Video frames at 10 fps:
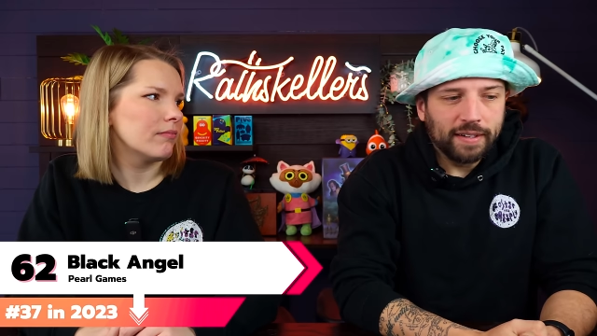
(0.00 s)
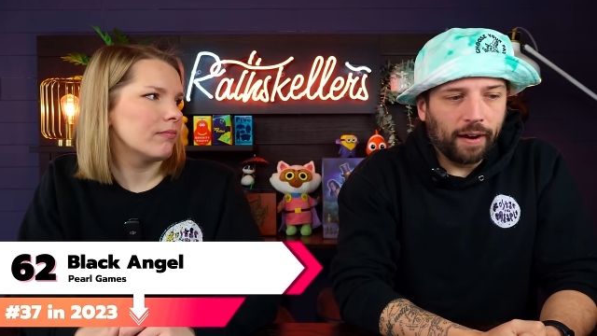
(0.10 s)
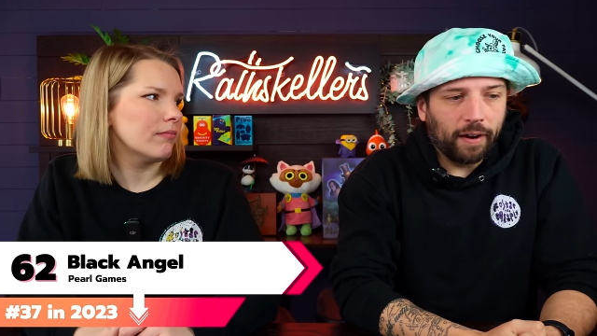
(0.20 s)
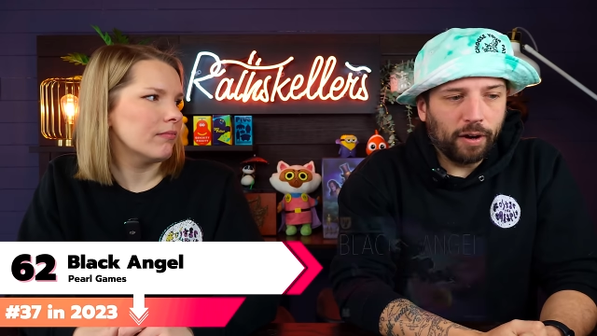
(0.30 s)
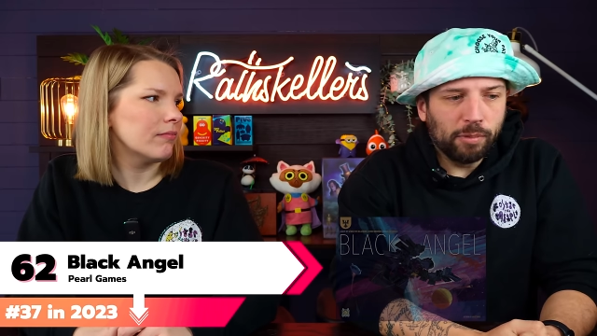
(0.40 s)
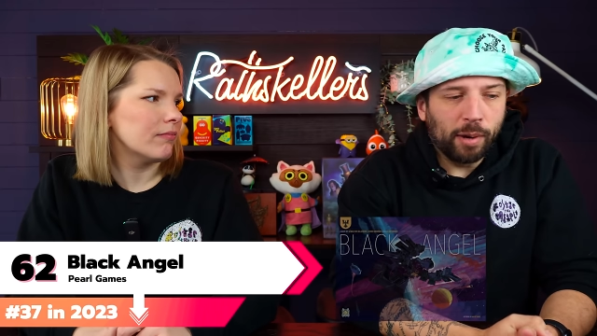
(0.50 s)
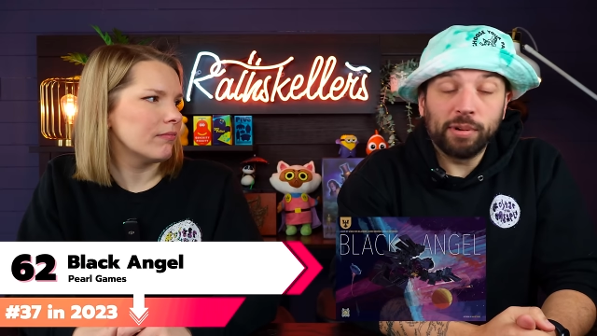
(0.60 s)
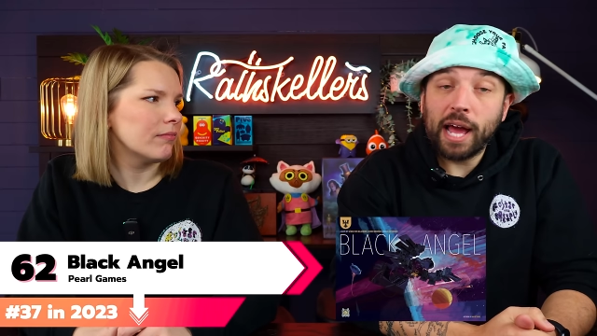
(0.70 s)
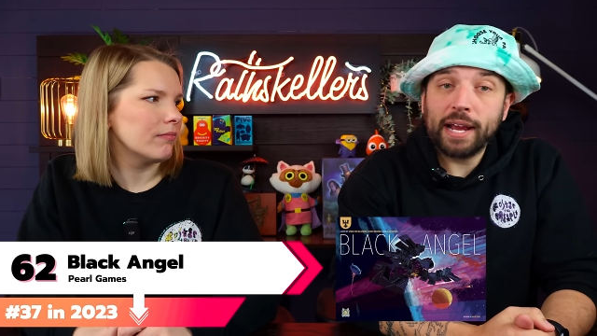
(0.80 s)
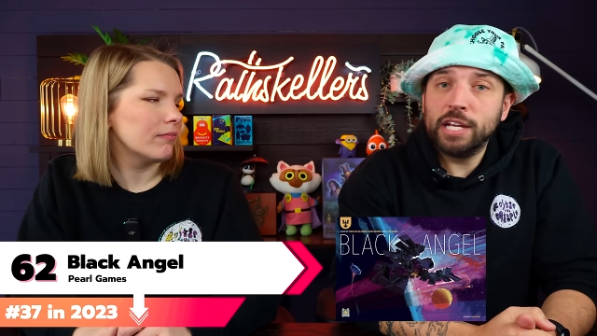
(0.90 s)
Speaker 1: Um,
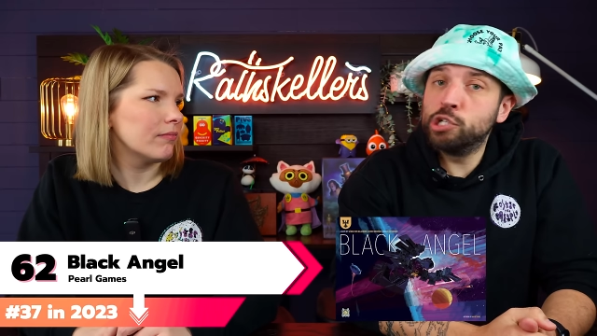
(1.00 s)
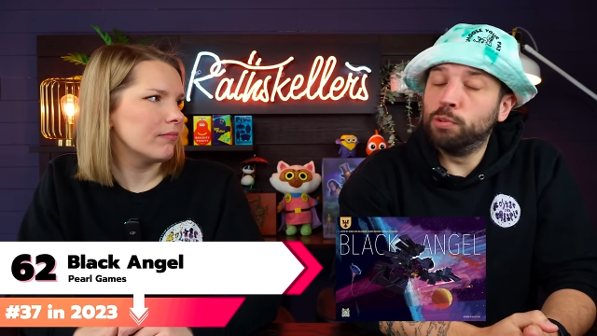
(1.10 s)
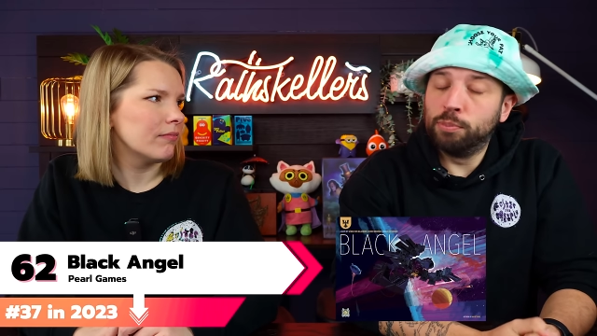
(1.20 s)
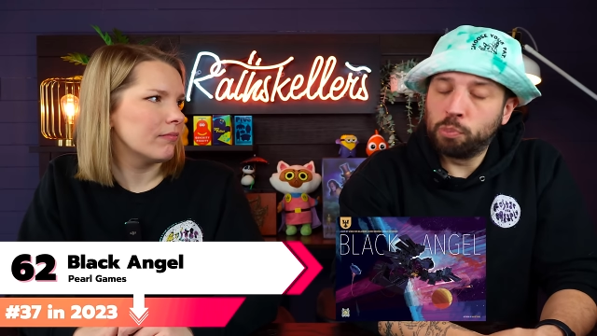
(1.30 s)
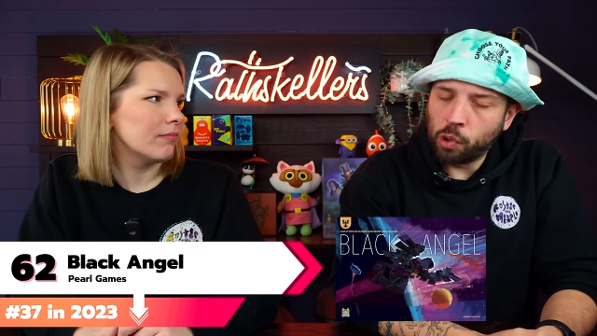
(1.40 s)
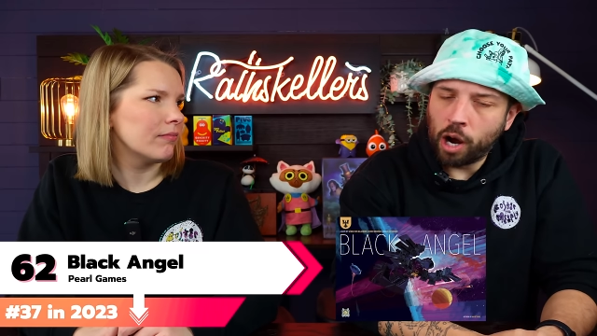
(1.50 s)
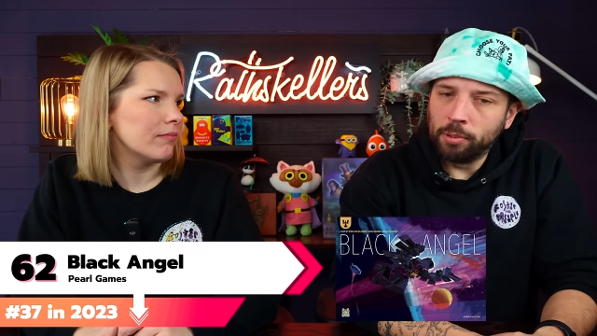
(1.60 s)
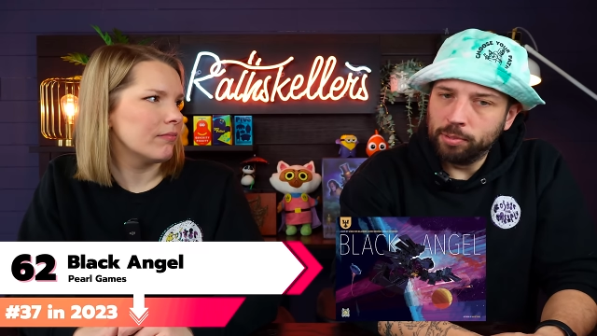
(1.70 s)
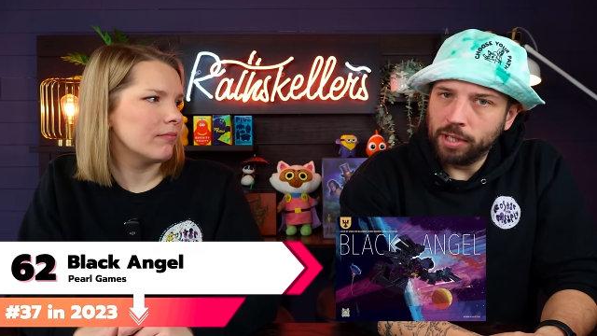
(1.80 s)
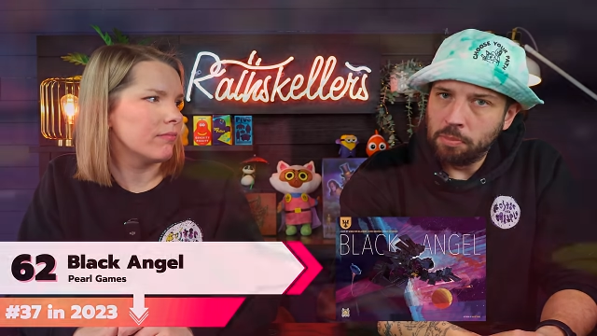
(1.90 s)
Black Angel would
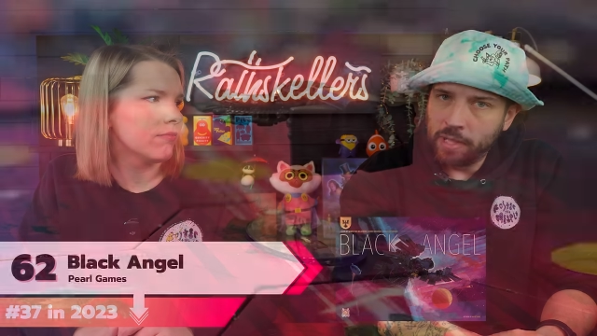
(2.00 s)
probably